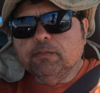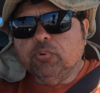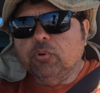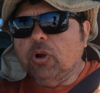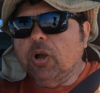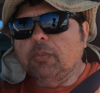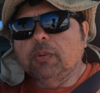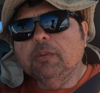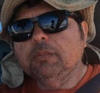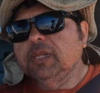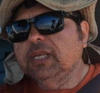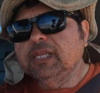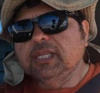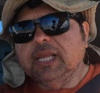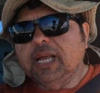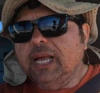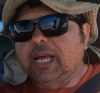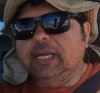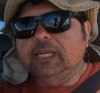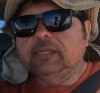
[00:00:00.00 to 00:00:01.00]
Probably
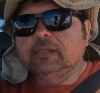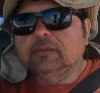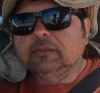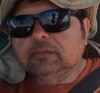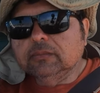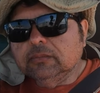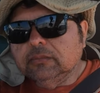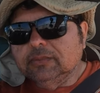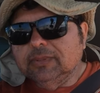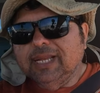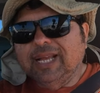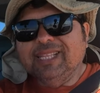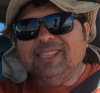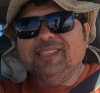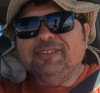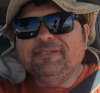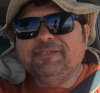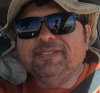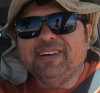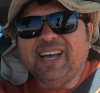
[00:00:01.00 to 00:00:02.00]
not. Not
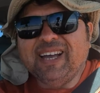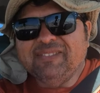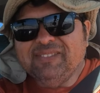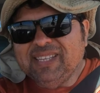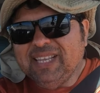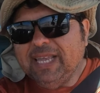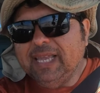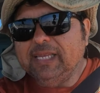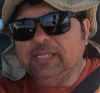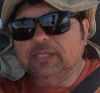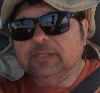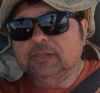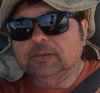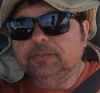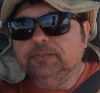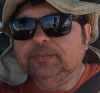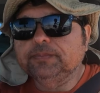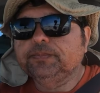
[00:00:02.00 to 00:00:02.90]
the 5 days.